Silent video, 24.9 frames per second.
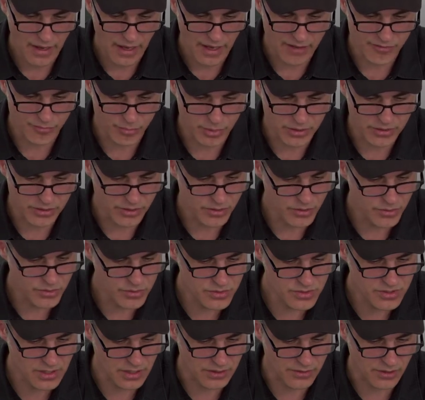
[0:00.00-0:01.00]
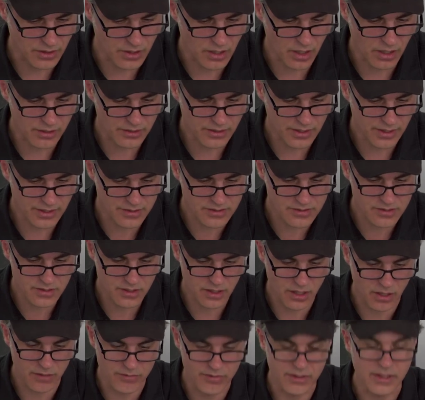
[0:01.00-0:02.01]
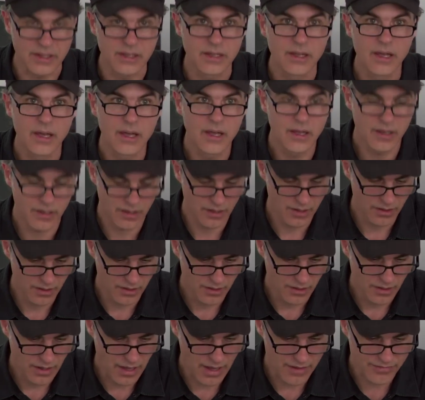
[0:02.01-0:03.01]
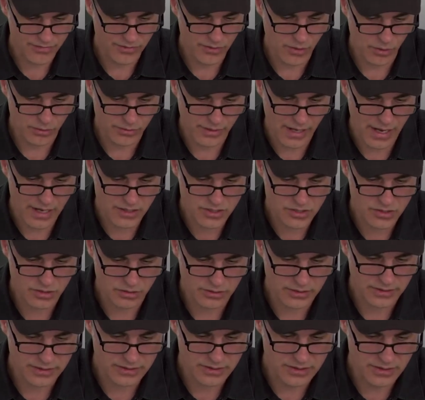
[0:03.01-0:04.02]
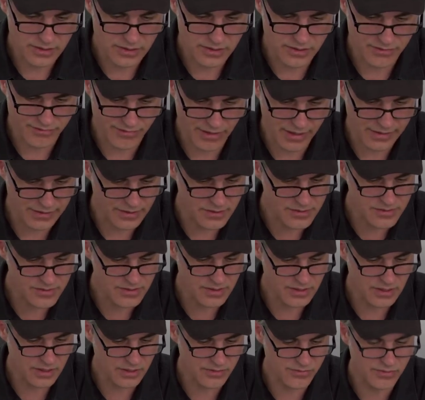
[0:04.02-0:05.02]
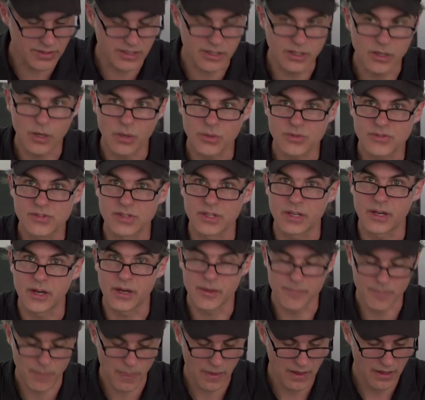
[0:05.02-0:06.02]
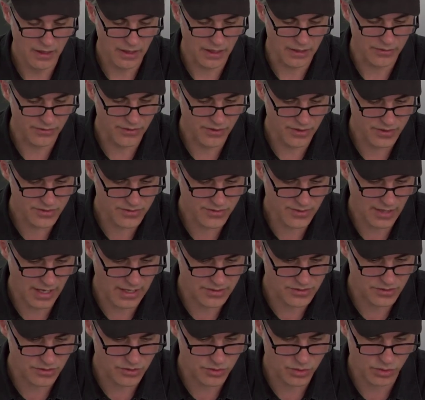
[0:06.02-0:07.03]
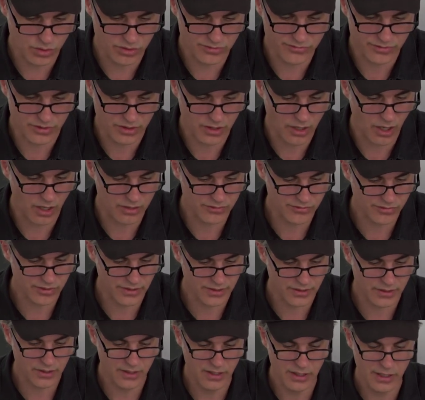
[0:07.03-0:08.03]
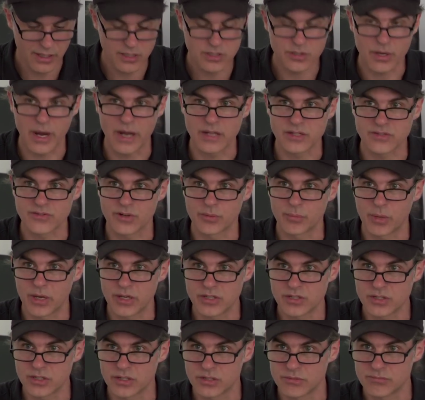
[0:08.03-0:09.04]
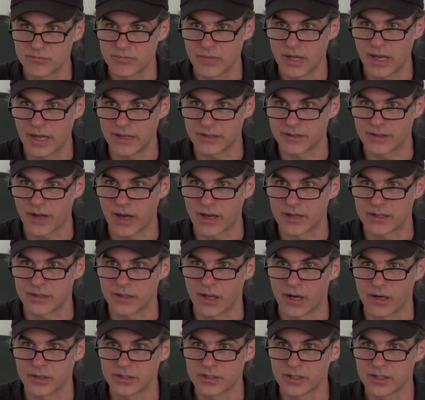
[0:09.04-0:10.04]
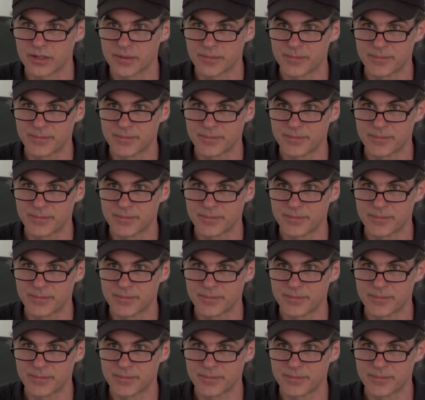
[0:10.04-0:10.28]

have been used in the context of the ethno-nationally divided city of Nicosia, and this as a tool for conflict, transformation, and dialogue.